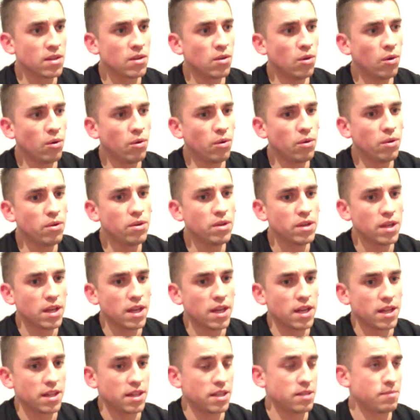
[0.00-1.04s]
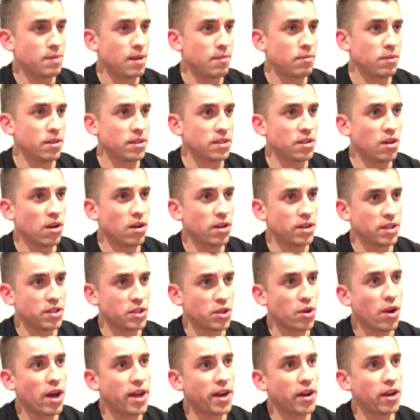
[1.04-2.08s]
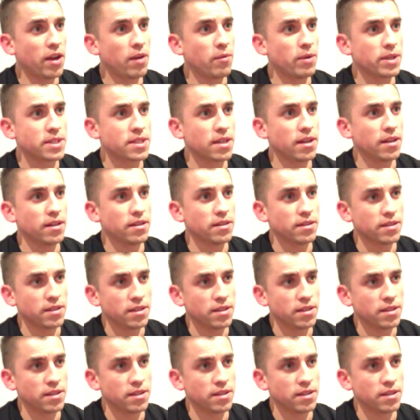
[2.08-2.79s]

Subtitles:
or these people had gone and tried ayahuasca.